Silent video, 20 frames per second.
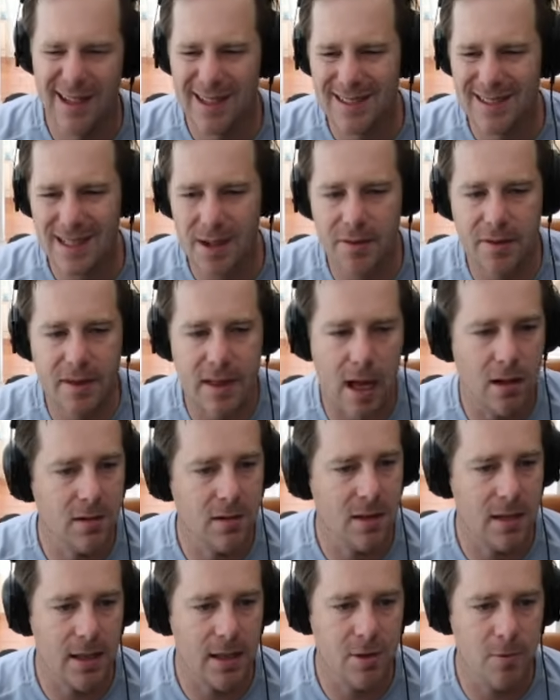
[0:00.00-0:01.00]

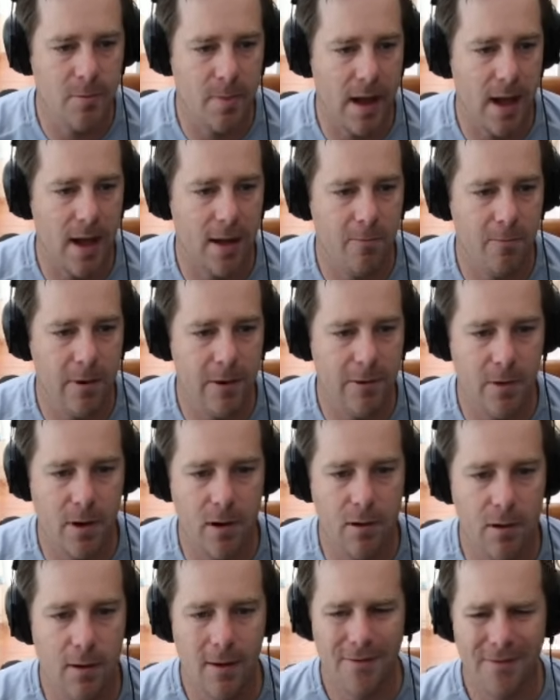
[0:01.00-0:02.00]
7,000, not too bad.
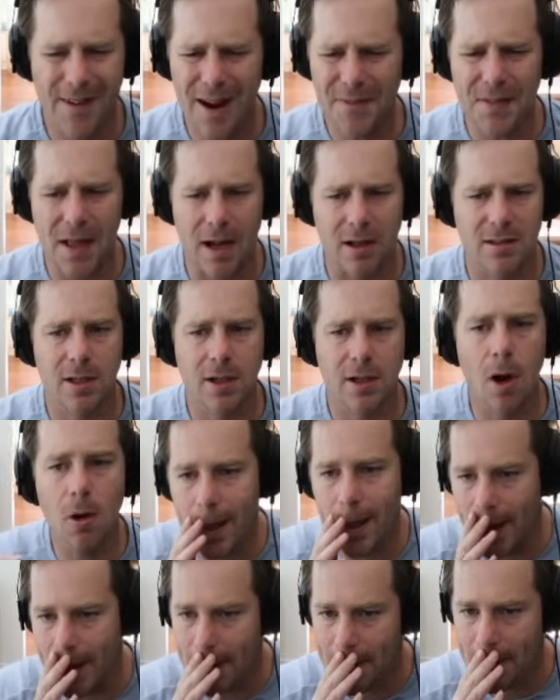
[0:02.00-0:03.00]
Windrow, 5,000.
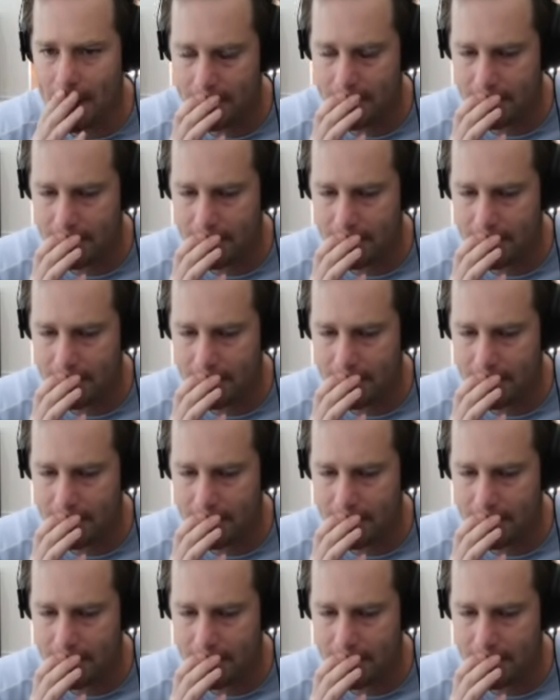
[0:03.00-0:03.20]
Okay.